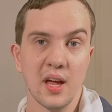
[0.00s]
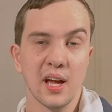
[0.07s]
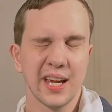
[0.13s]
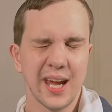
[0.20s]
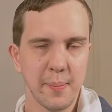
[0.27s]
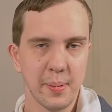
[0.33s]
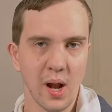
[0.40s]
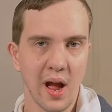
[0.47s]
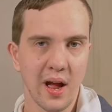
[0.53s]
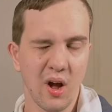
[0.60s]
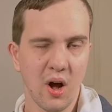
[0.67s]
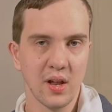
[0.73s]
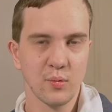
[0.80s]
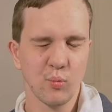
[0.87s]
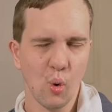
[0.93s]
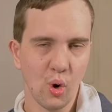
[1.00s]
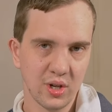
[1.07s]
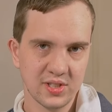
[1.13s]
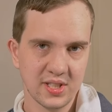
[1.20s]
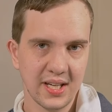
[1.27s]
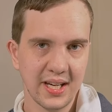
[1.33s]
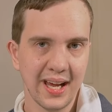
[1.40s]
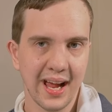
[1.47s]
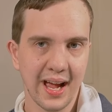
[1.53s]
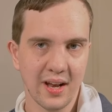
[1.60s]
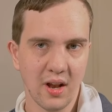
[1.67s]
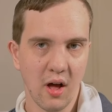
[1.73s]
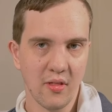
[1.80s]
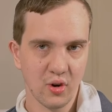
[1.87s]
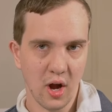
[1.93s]
keep an eye on warranty and
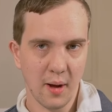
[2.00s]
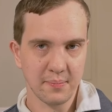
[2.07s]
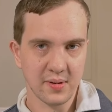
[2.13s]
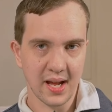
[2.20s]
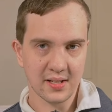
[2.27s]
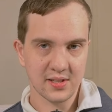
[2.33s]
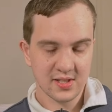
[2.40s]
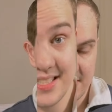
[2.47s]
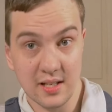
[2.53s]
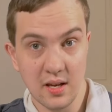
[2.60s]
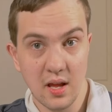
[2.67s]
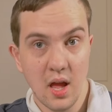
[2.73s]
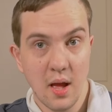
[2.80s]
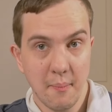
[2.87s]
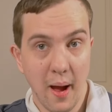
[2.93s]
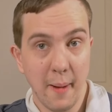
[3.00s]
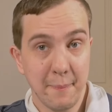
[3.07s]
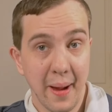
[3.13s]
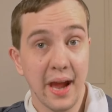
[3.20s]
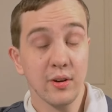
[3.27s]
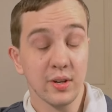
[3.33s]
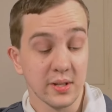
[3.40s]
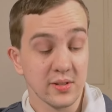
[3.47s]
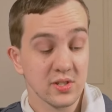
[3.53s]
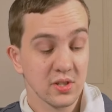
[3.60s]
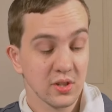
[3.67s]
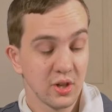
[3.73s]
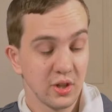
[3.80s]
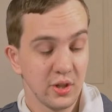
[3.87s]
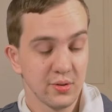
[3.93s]
other updates. My parents
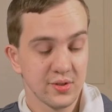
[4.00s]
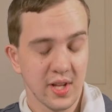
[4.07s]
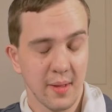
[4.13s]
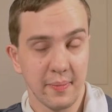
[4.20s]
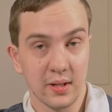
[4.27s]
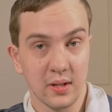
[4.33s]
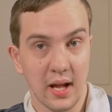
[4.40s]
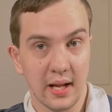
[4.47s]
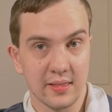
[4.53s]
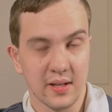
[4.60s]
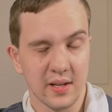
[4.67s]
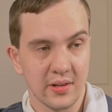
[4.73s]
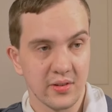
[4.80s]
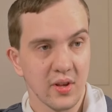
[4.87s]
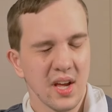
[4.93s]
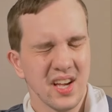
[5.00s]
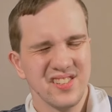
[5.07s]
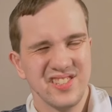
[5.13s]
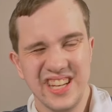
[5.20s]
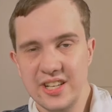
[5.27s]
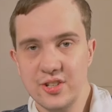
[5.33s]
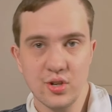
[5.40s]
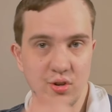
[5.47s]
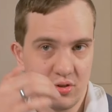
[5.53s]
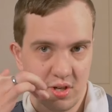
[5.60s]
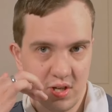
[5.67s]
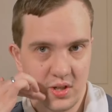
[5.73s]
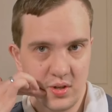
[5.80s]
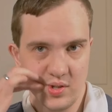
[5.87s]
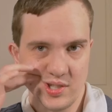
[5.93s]
could use something like this. Teachers
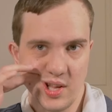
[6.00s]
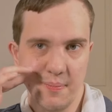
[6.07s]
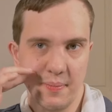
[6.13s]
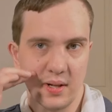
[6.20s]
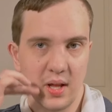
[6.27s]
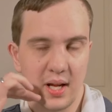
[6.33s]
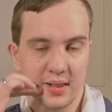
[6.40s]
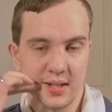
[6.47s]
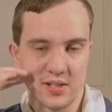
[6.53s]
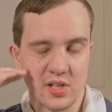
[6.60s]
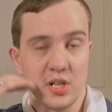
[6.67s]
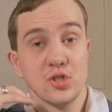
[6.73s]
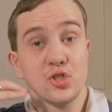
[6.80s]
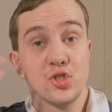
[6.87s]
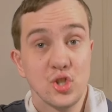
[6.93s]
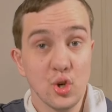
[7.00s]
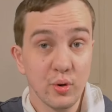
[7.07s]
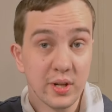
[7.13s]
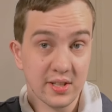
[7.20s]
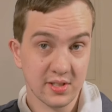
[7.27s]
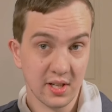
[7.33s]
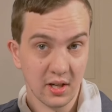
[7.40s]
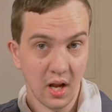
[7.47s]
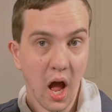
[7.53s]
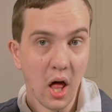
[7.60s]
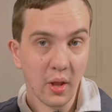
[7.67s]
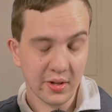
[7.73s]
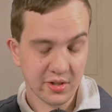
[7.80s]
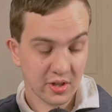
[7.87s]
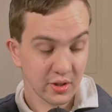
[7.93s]
could use something like this. Students in
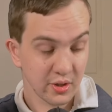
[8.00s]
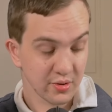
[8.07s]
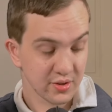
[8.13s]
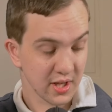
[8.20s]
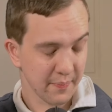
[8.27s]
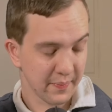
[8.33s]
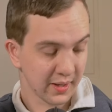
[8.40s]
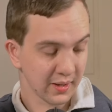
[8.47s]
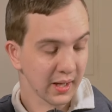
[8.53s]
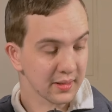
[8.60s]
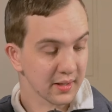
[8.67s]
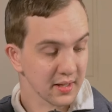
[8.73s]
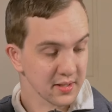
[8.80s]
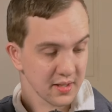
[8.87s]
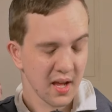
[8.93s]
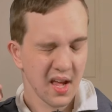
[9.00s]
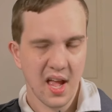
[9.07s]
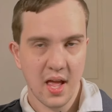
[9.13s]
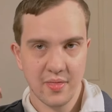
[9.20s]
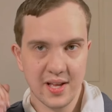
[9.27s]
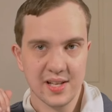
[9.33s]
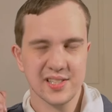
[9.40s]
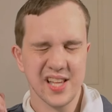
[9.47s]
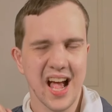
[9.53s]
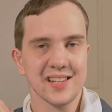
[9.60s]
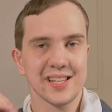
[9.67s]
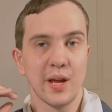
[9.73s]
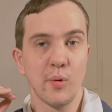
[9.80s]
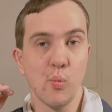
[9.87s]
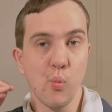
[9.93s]
college could use something like this. This has
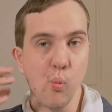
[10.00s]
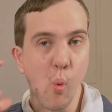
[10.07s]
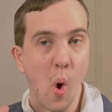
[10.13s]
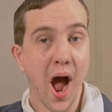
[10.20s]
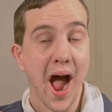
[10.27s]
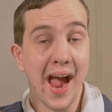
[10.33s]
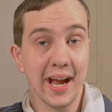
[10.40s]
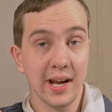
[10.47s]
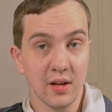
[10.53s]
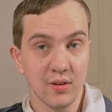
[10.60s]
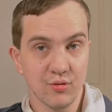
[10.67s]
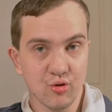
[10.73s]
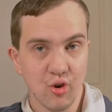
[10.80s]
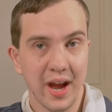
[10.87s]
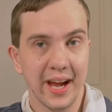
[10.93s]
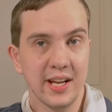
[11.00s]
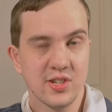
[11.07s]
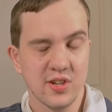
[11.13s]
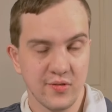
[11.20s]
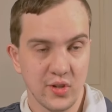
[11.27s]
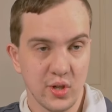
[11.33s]
a wide range of